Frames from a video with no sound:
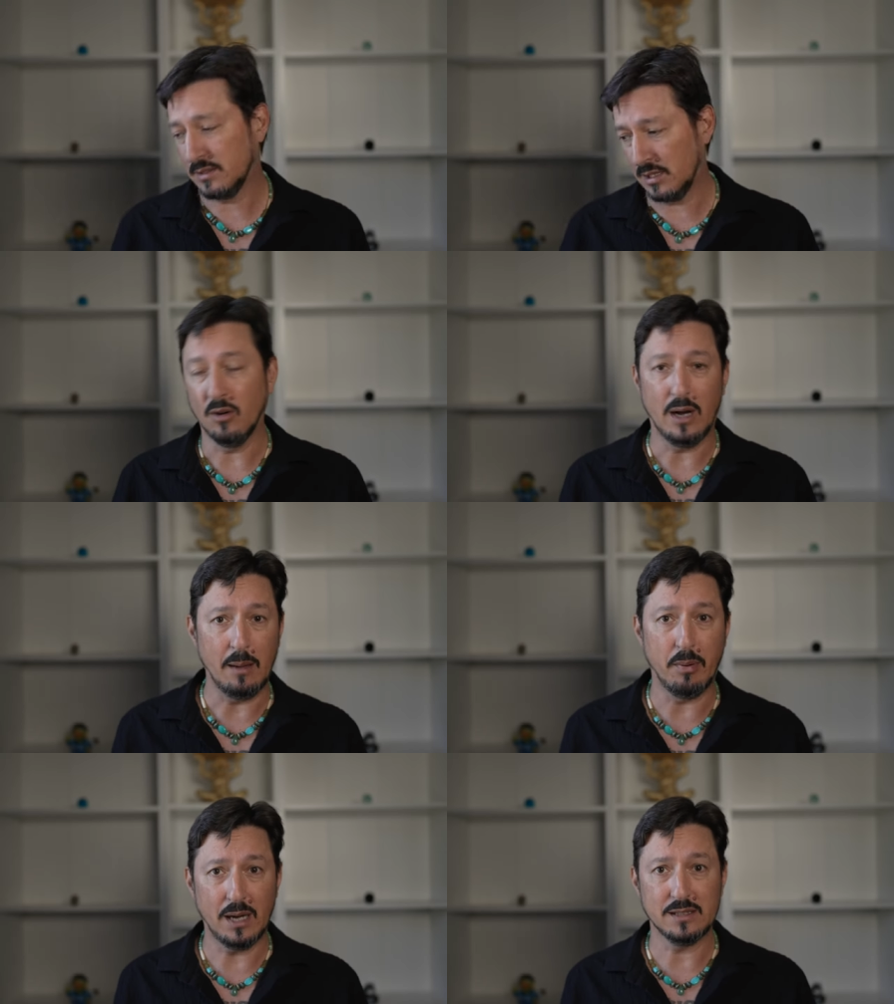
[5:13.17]
So I
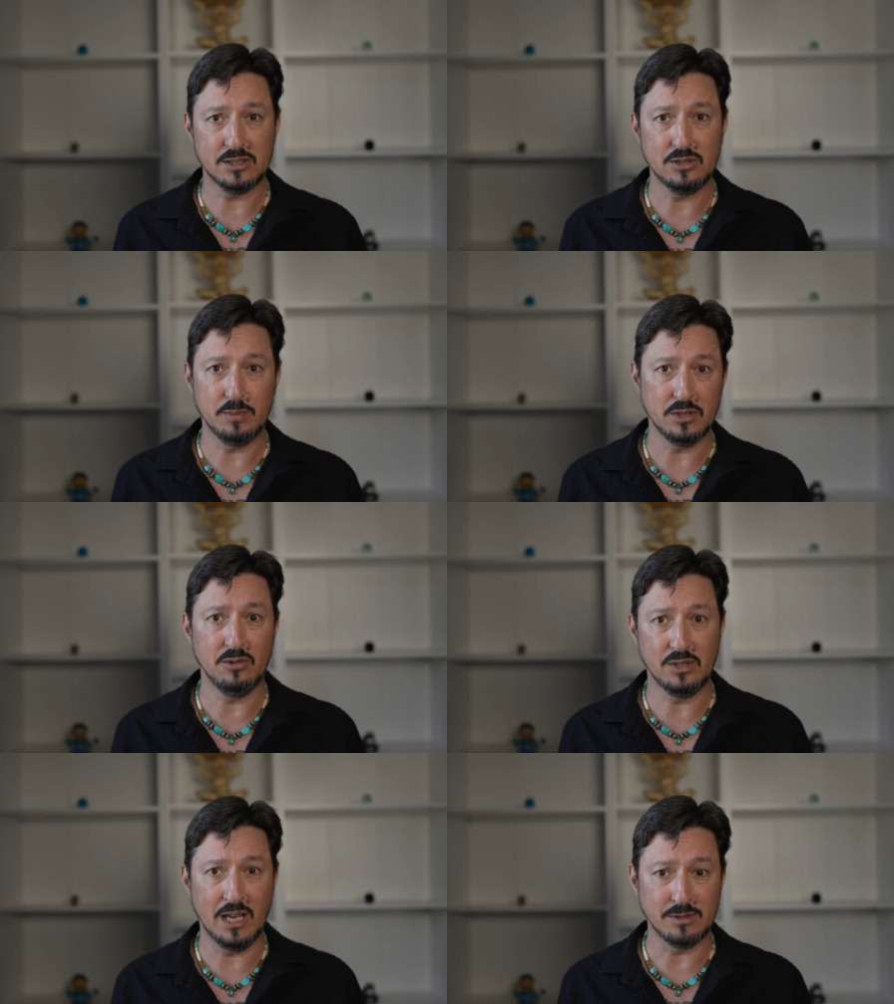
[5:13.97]
bought the stupid
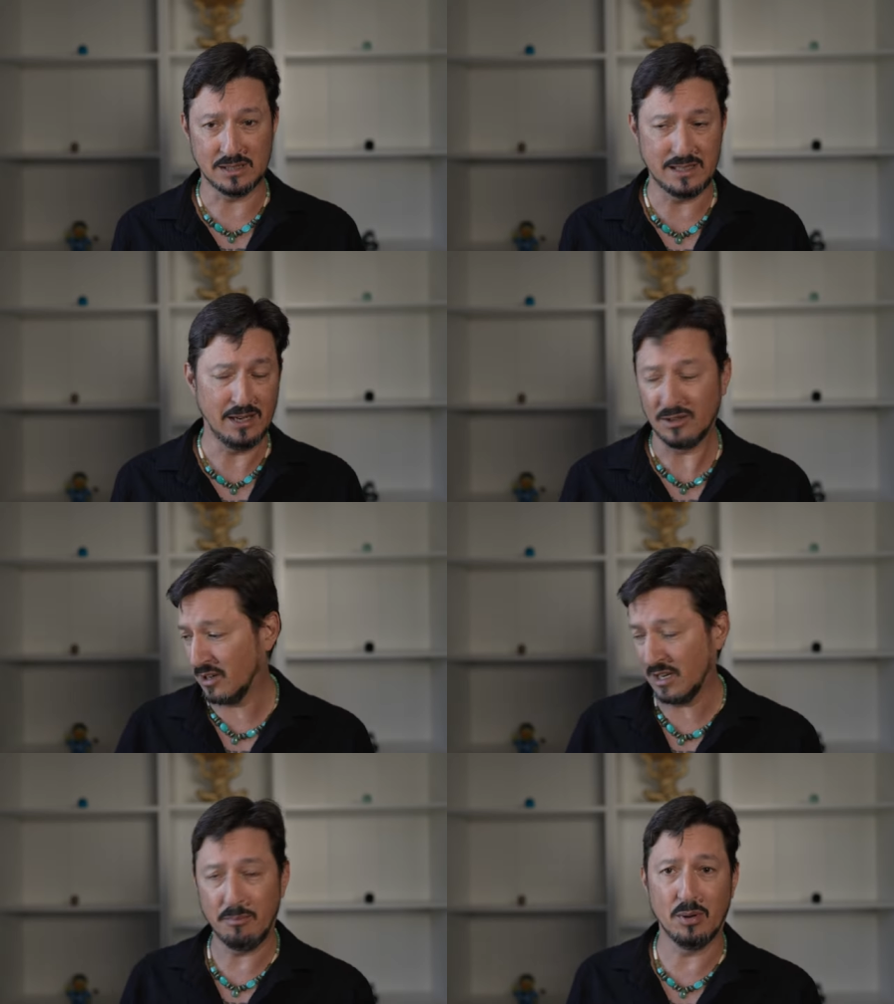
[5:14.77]
two times extender
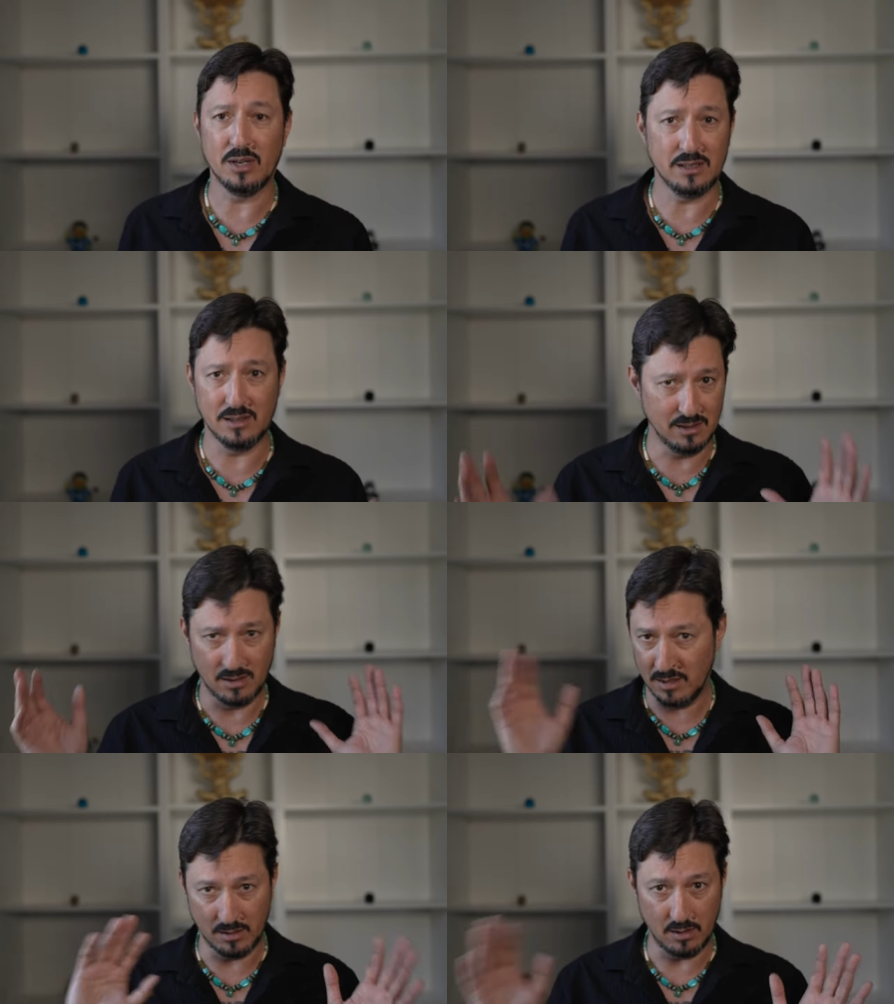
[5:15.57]
and I put it
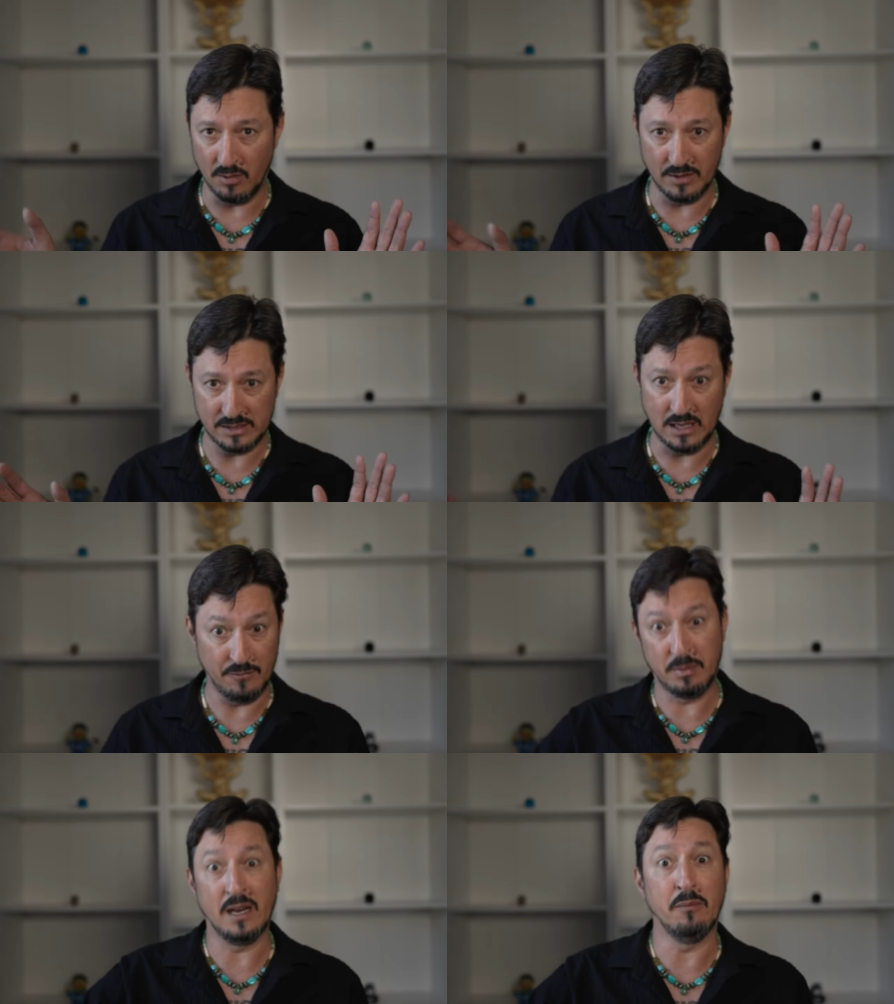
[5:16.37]
on all this
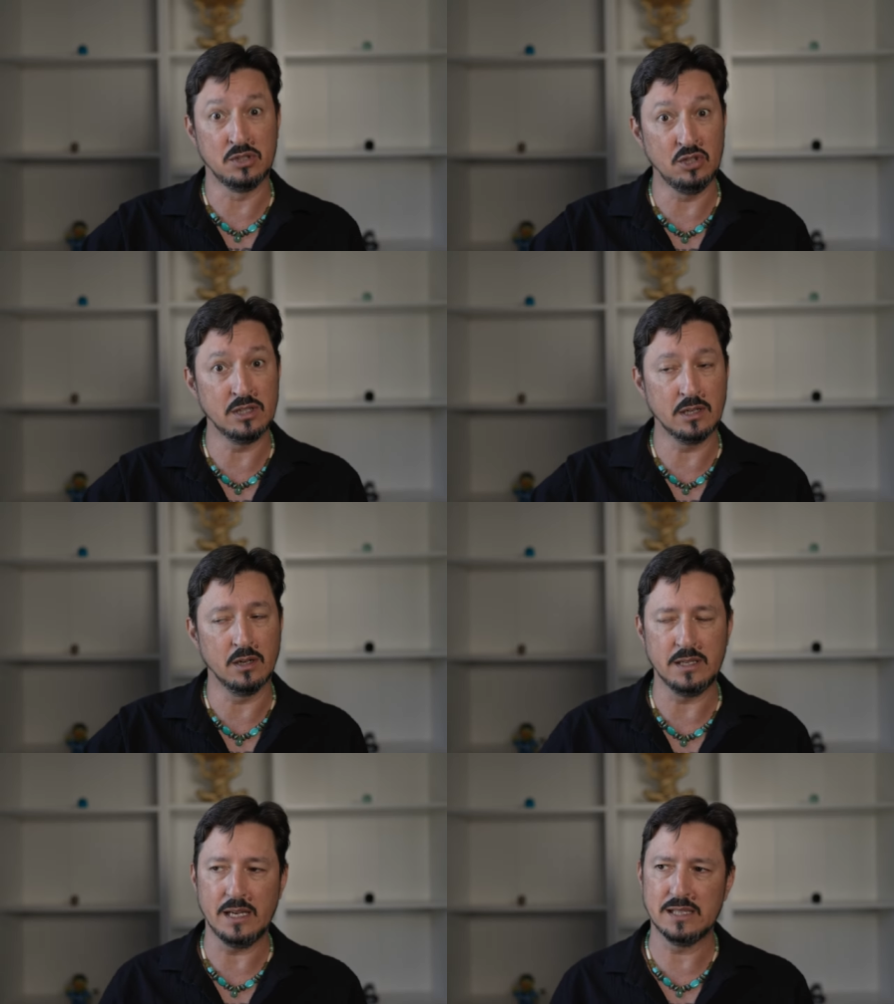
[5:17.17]
stuff, but I was using it
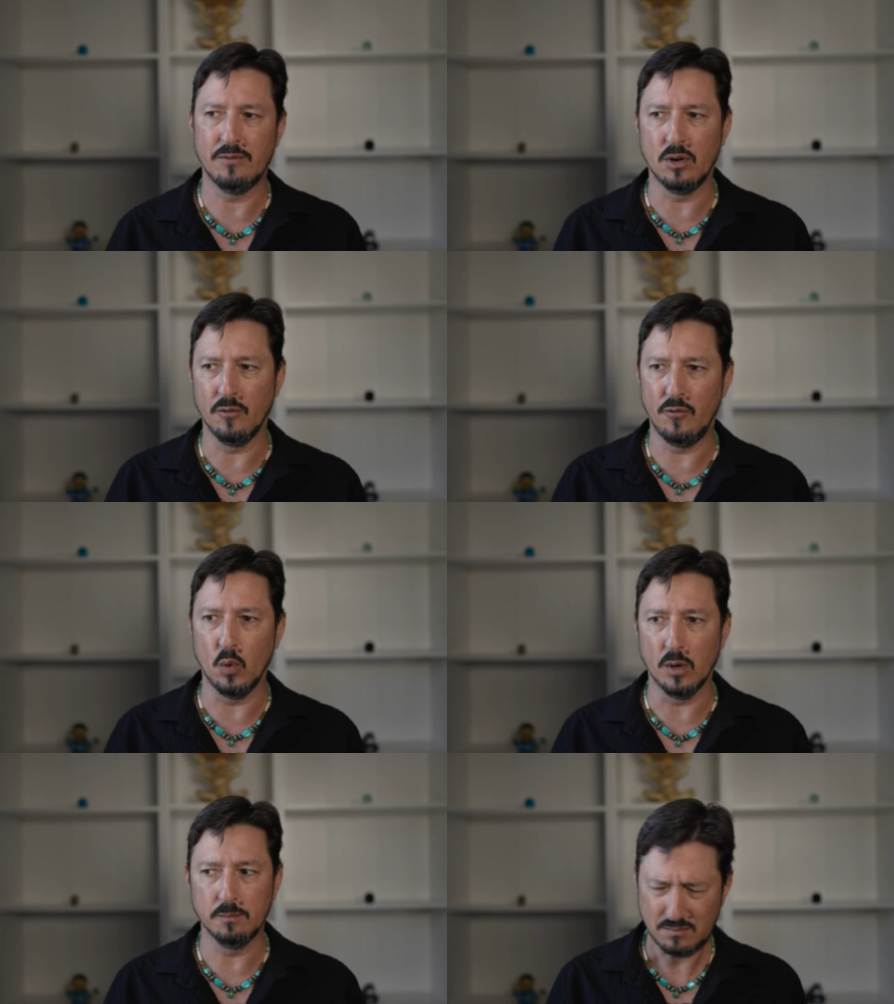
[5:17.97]
on the
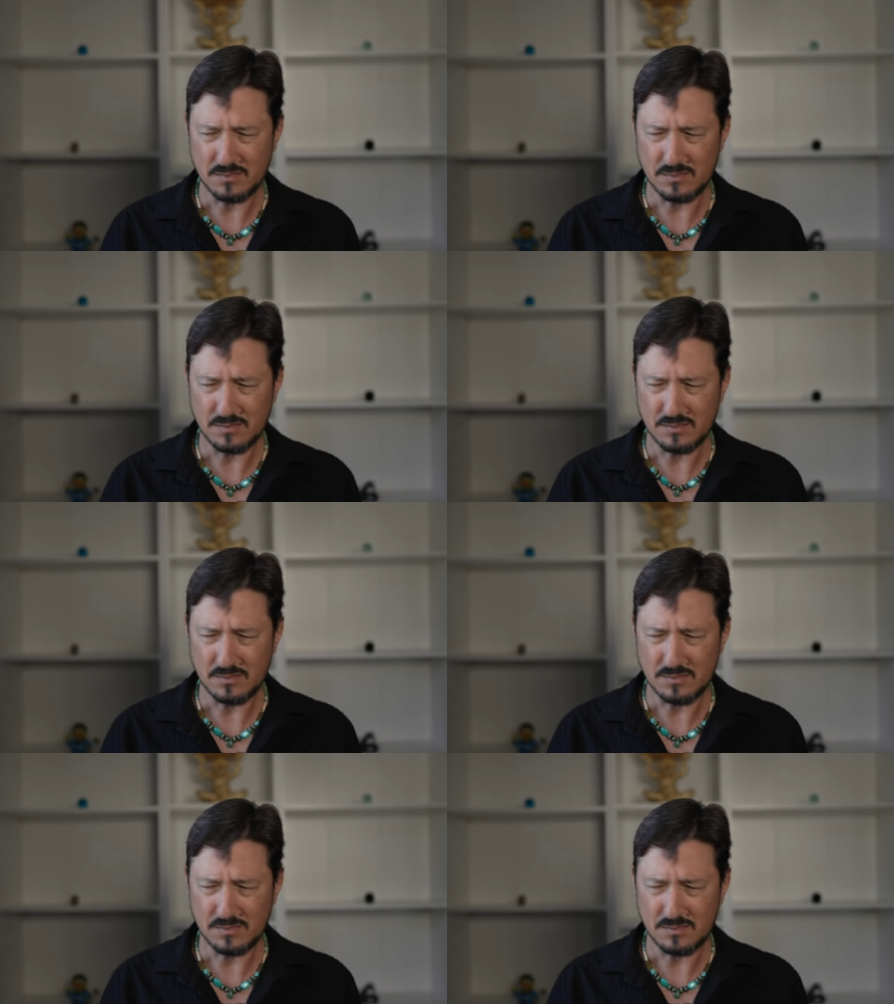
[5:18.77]
A7R4